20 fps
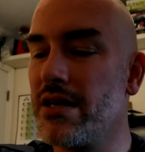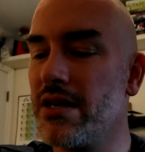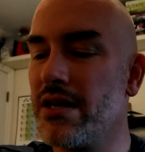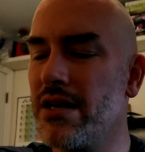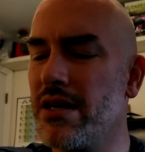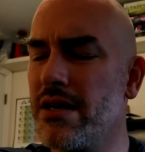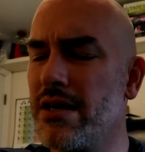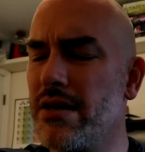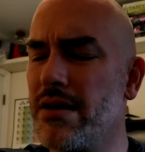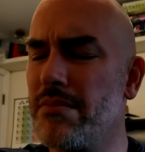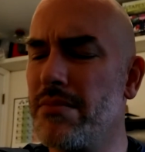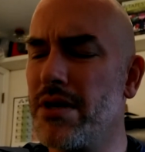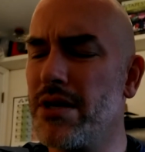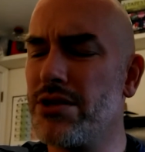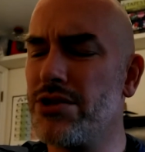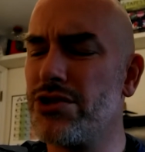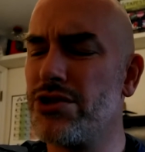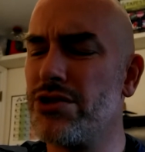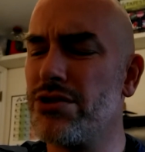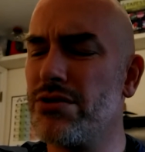I'm not
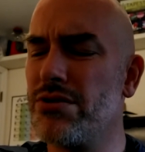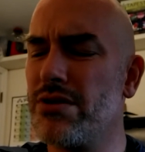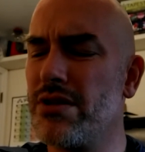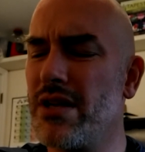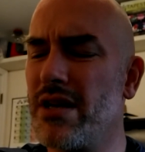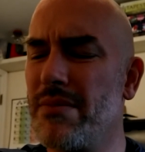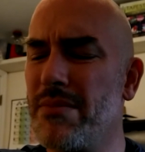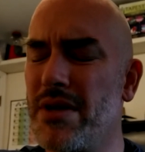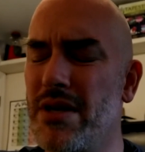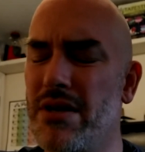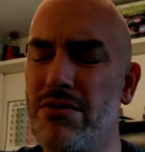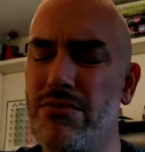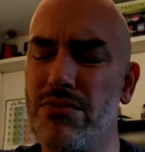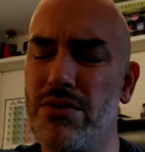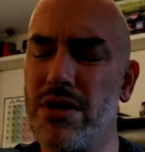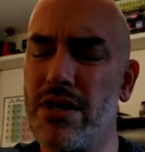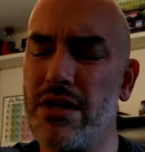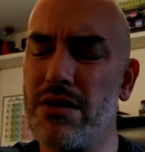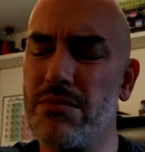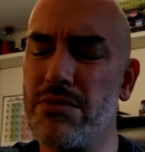sure that. I mean,
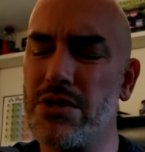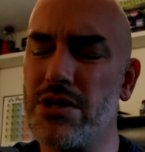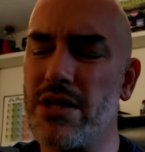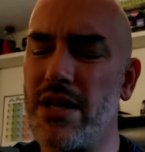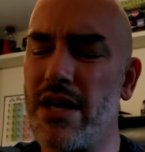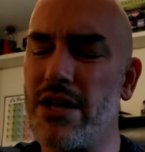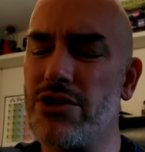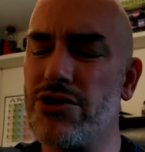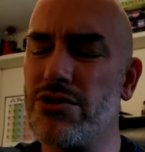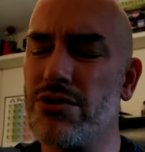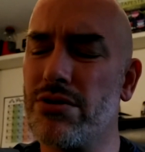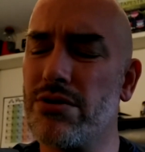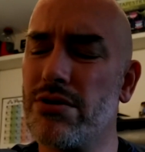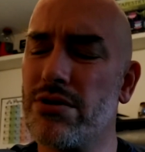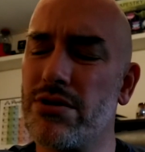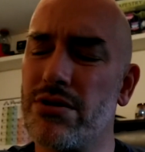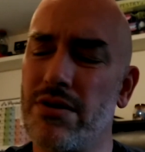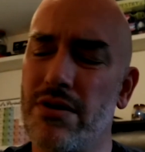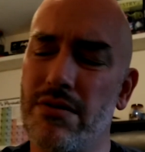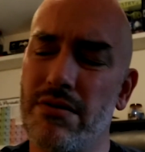really, it would just add sugar,
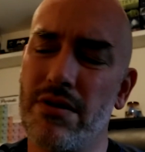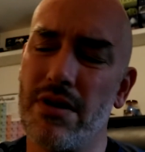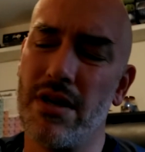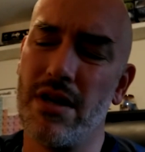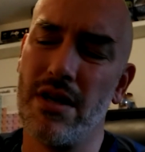so